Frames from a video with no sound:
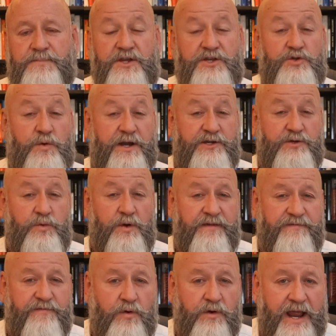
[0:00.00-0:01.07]

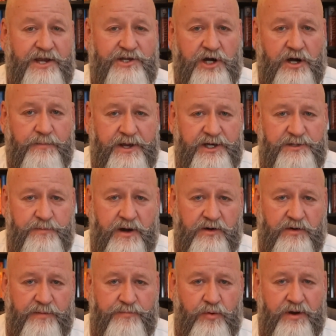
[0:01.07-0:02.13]
2024 HR Benchmark
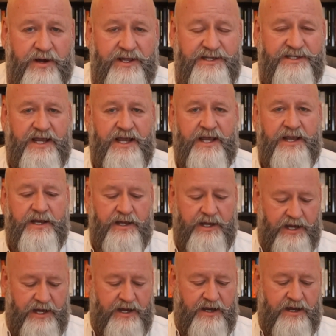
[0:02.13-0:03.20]
Report is in,
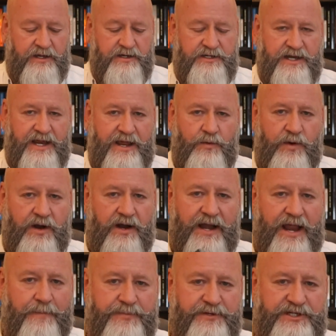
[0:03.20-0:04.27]
and today we're on
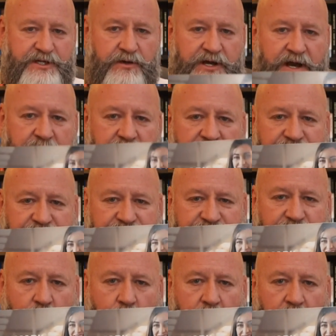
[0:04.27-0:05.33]
episode number
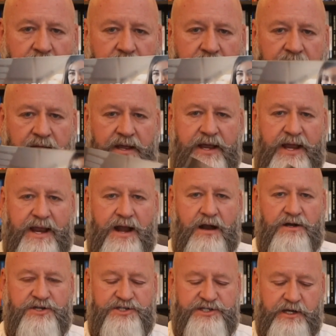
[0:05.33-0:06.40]
4 in
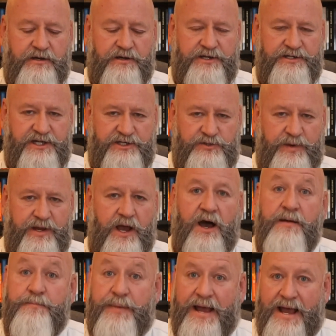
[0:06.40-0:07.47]
our series as we
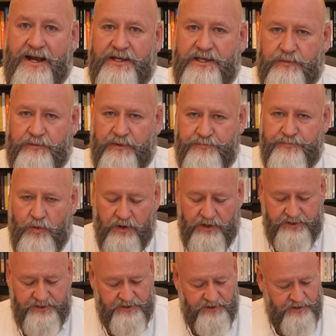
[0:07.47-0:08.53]
unpack the
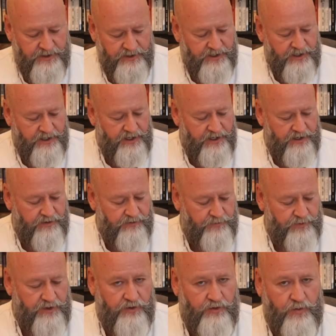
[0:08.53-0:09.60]
report
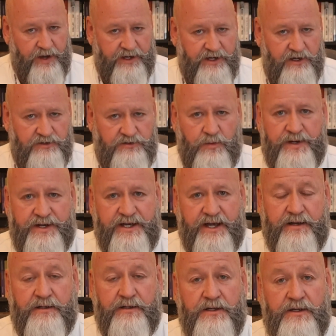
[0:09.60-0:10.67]
real quick. Here's what we
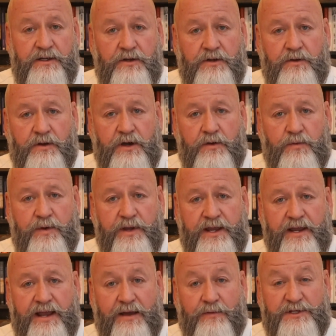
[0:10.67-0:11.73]
did. We
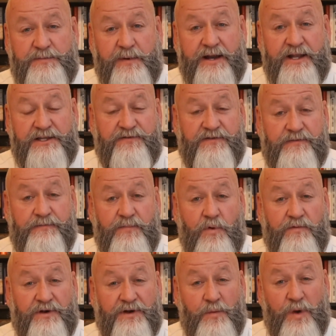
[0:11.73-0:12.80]
got respondents from
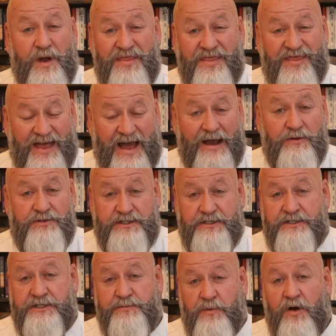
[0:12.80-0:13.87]
over
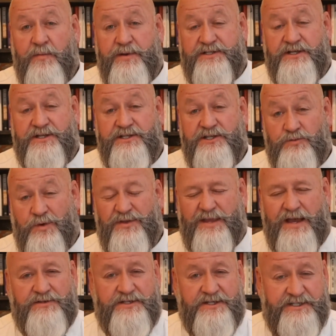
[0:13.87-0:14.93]
1,000 small businesses,
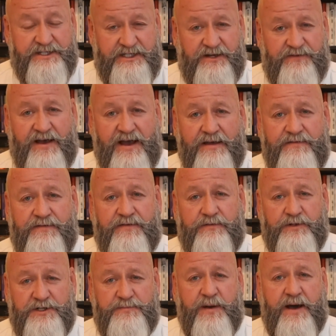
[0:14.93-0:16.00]
1,065
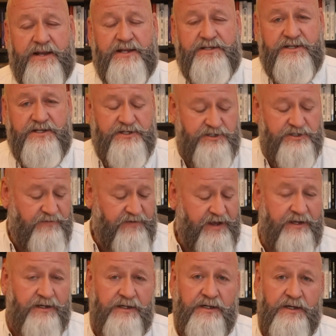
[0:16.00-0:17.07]
respondents to the
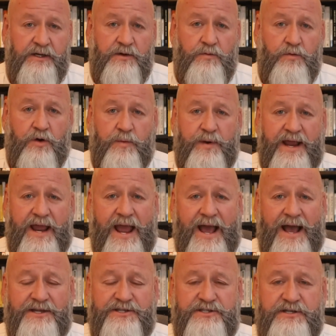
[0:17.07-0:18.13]
survey, where we
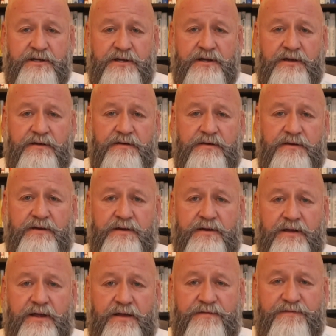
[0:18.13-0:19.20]
asked
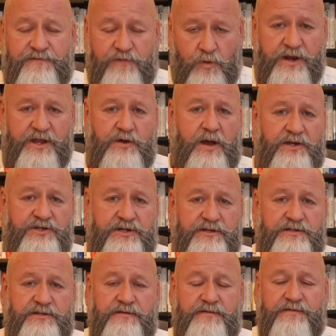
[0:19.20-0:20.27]
40
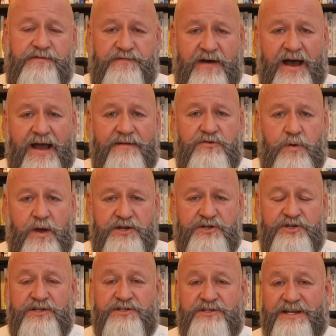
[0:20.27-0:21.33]
questions, 5
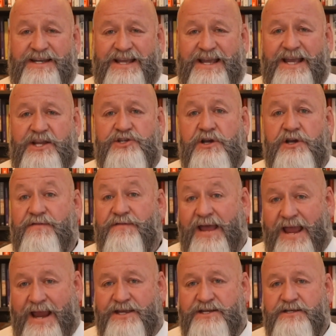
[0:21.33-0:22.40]
questions in each of
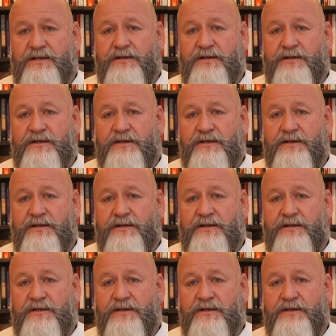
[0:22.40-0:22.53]
8